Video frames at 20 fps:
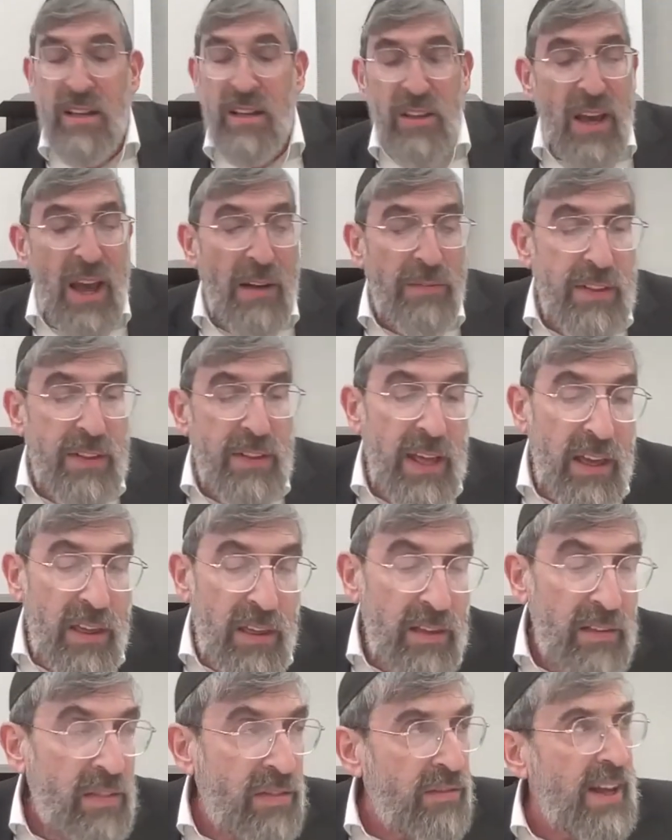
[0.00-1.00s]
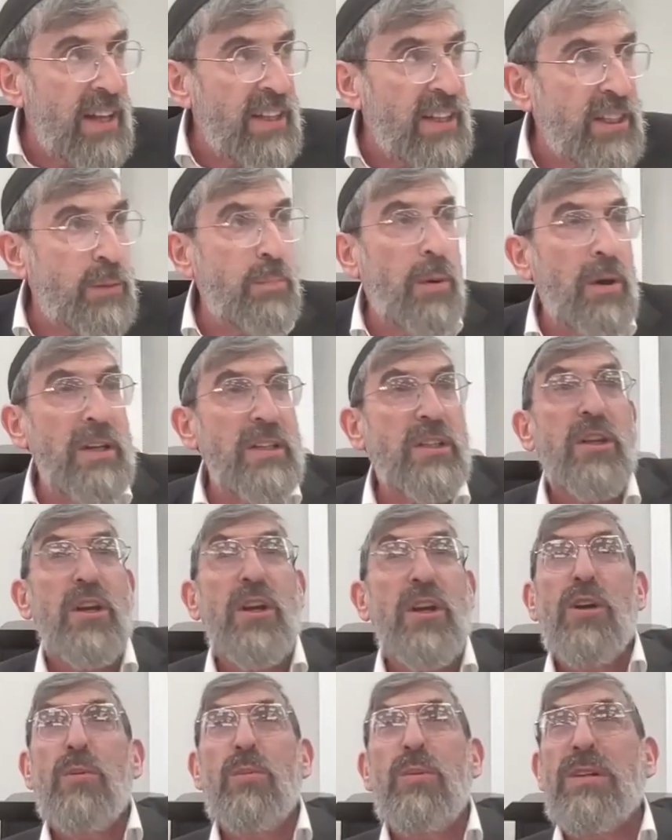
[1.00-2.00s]
You have to take three etzbois.
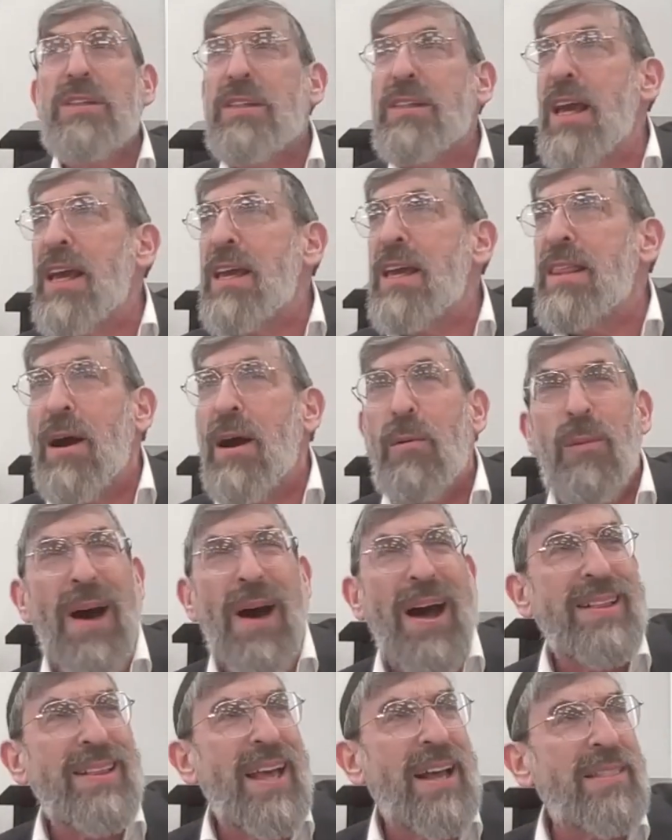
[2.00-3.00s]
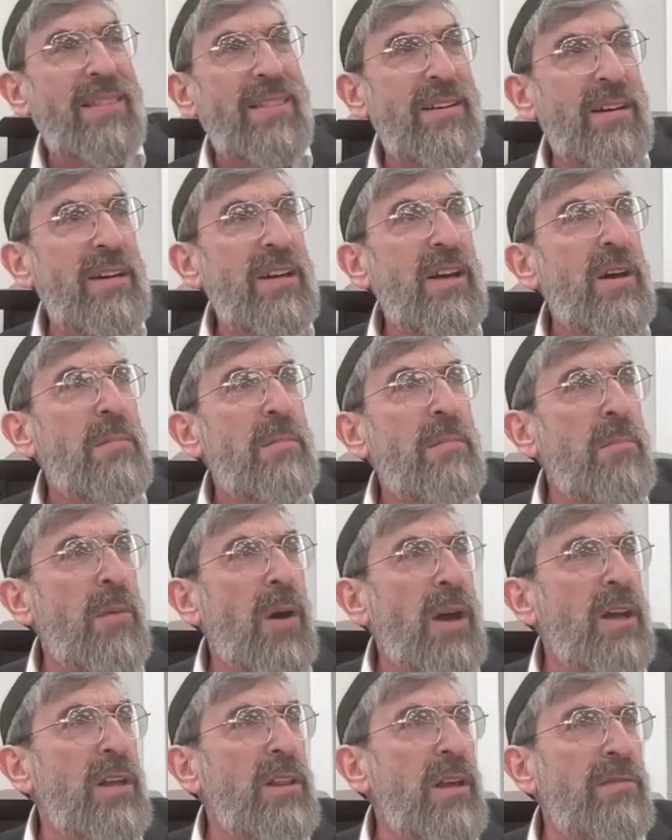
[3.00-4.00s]
We'll say that that the
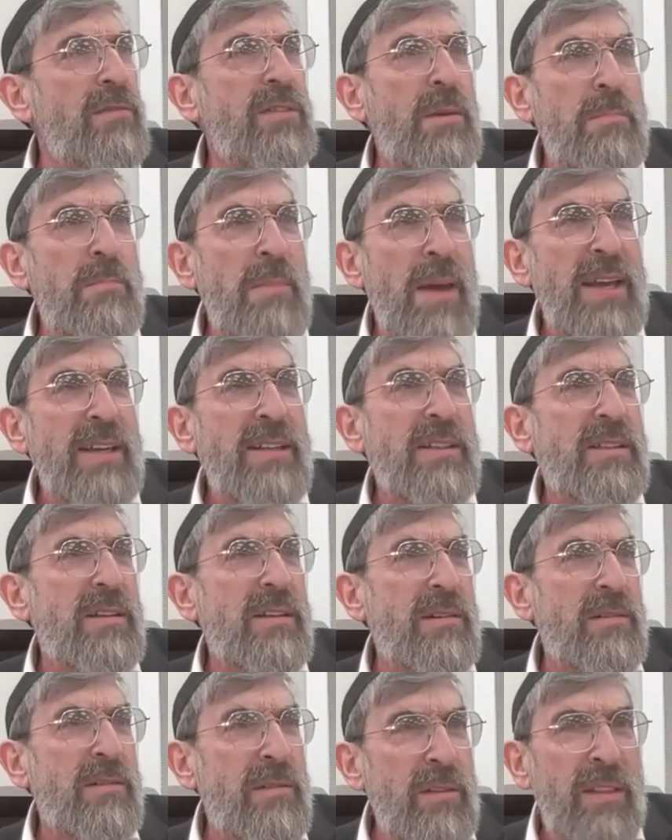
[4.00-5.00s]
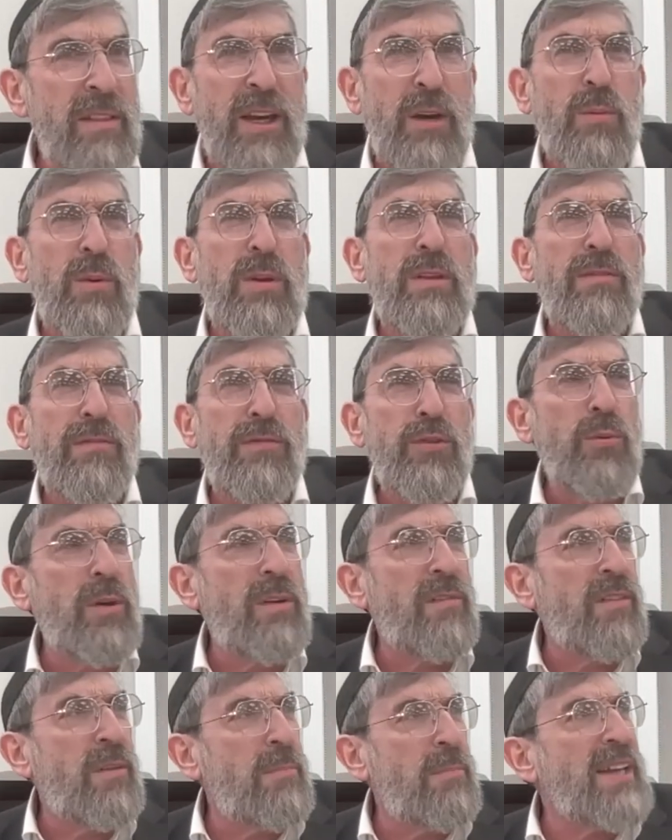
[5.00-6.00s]
moil of the mace, the liquid, the
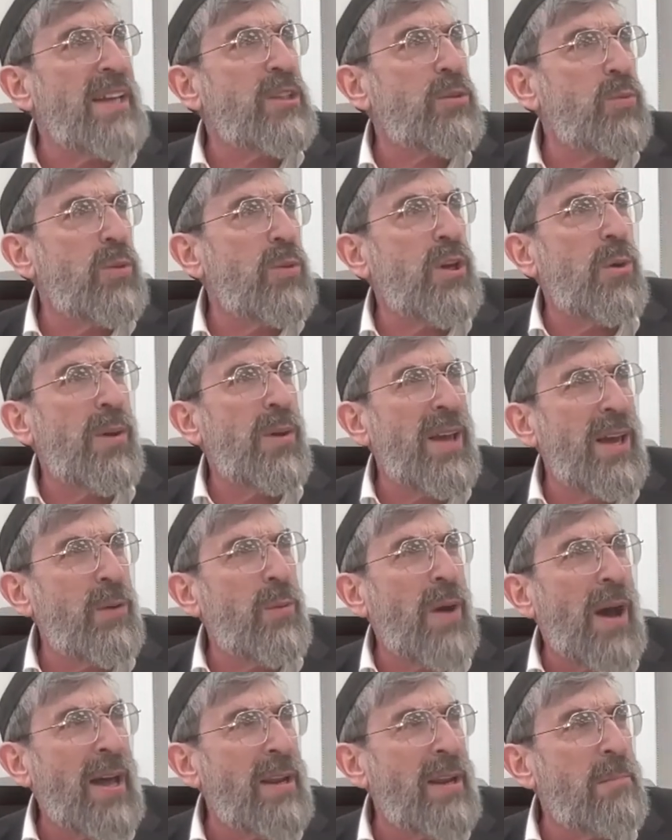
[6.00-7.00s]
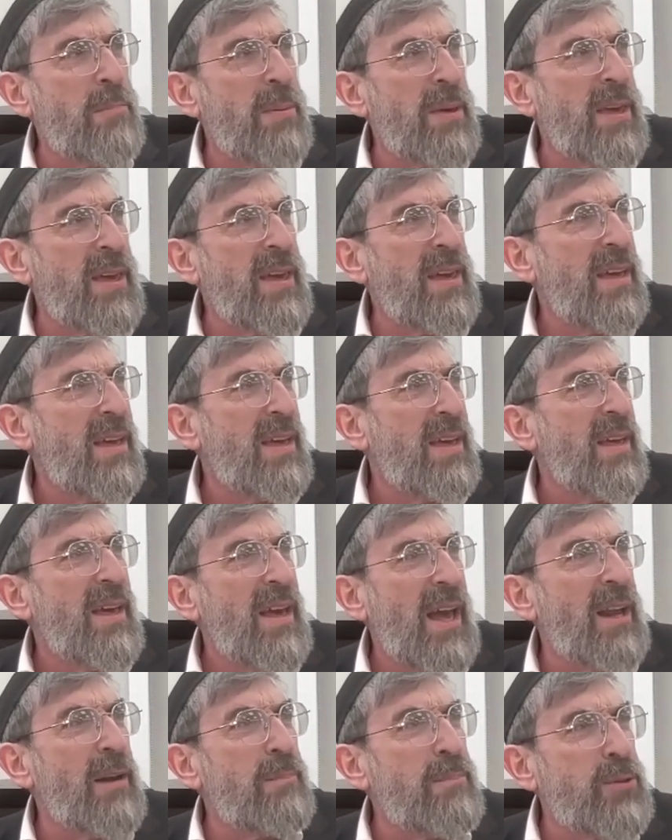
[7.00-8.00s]
fluid of the mace would go ahead and be
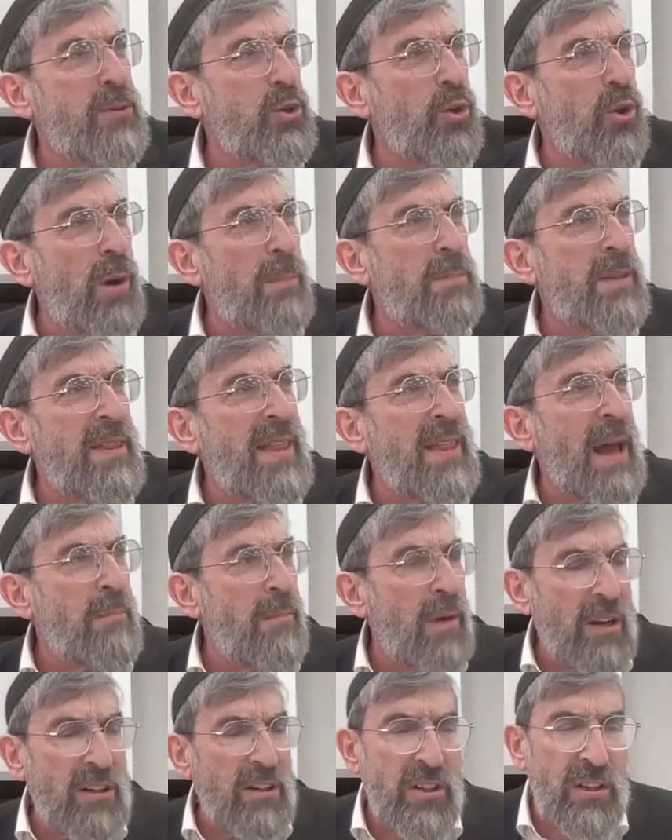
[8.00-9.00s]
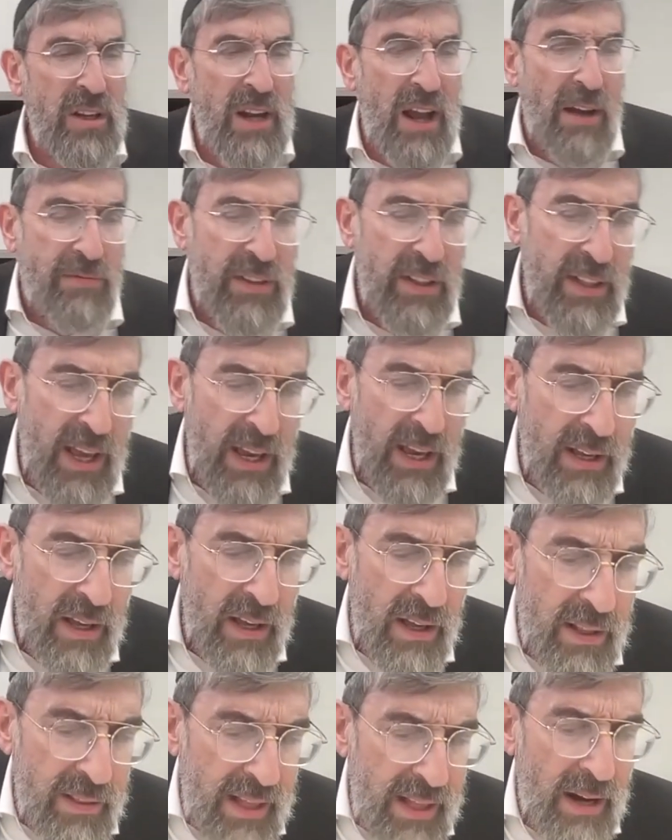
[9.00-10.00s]
absorbed in that much, and you'd have to take
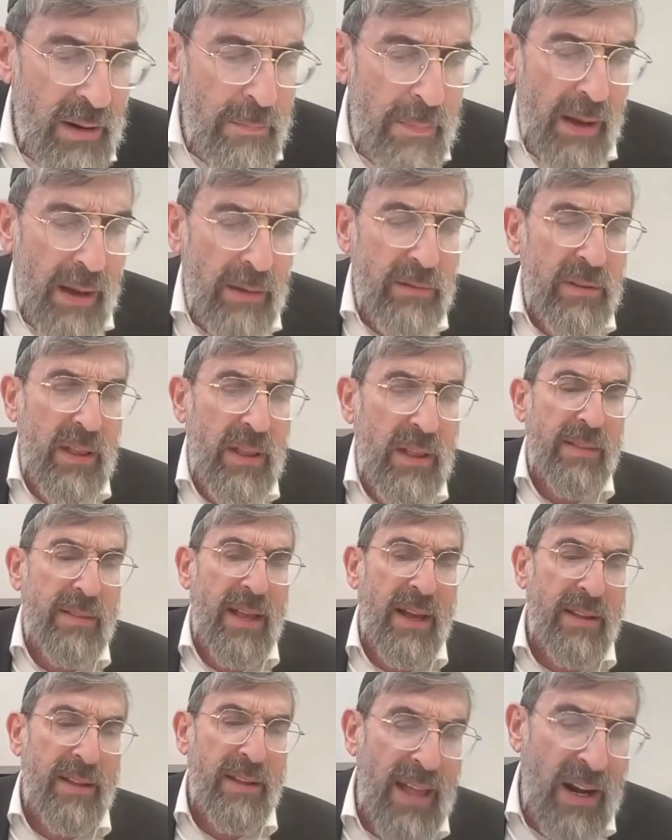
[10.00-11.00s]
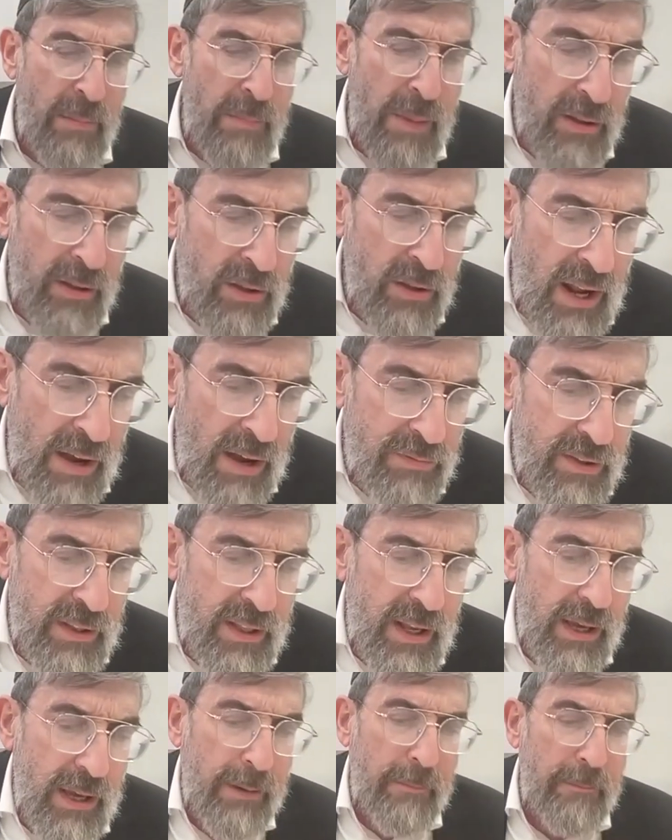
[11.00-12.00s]
that amount. That amount you'd have to
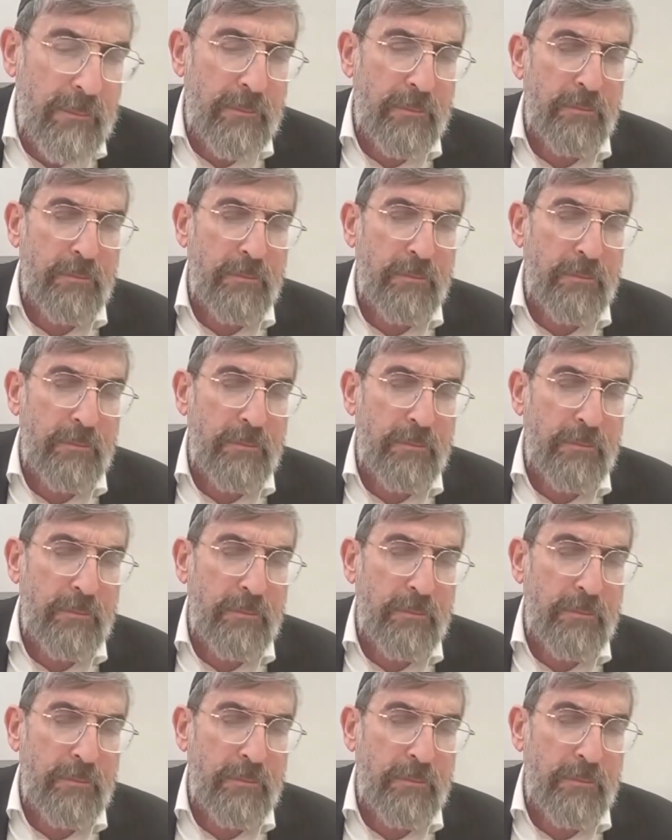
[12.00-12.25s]
take.